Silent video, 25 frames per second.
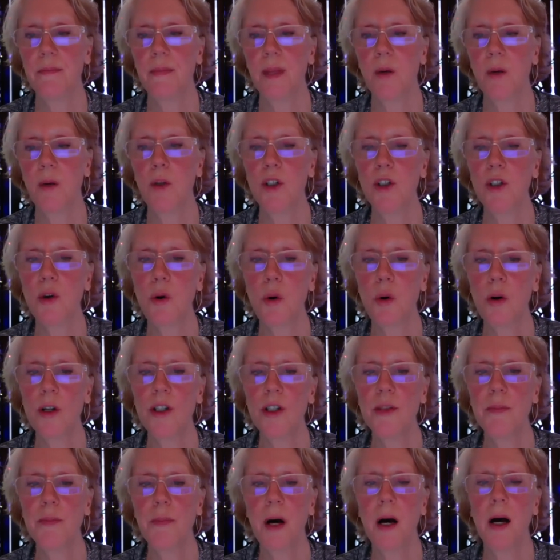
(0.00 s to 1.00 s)
which
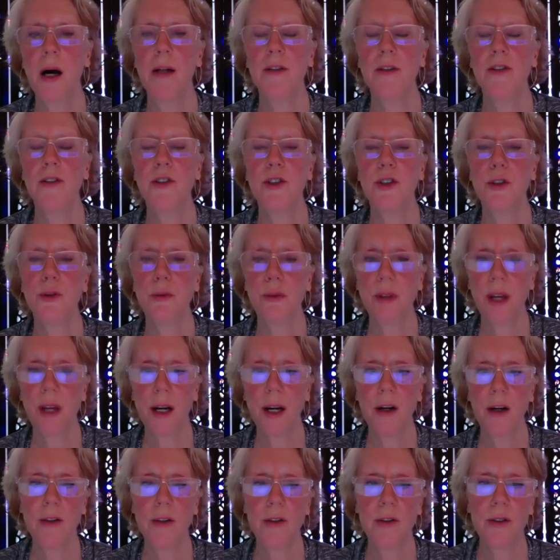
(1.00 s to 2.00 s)
corresponds to
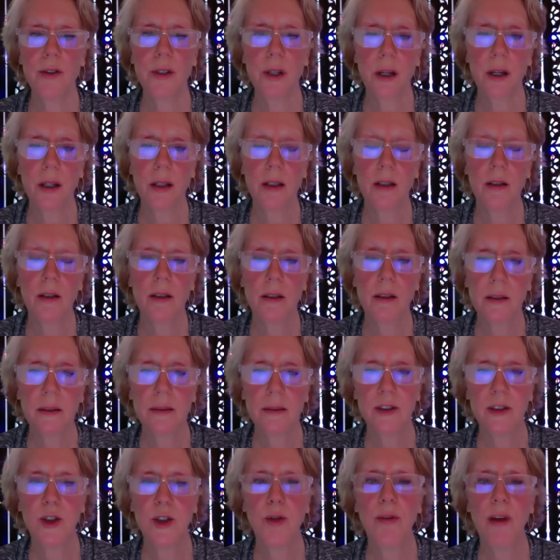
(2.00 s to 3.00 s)

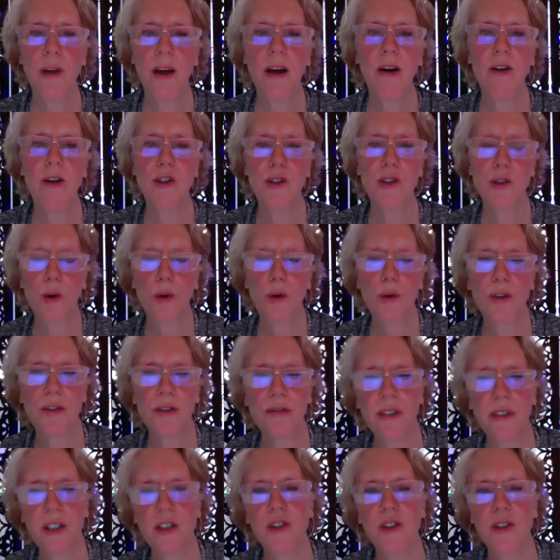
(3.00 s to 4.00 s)
their soul's
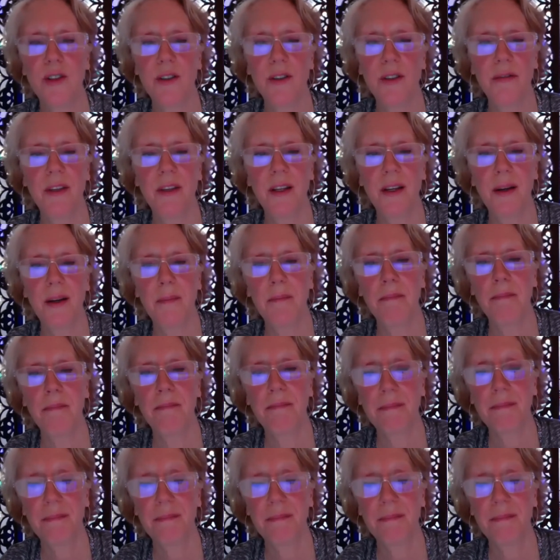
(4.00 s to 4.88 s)
vision of them.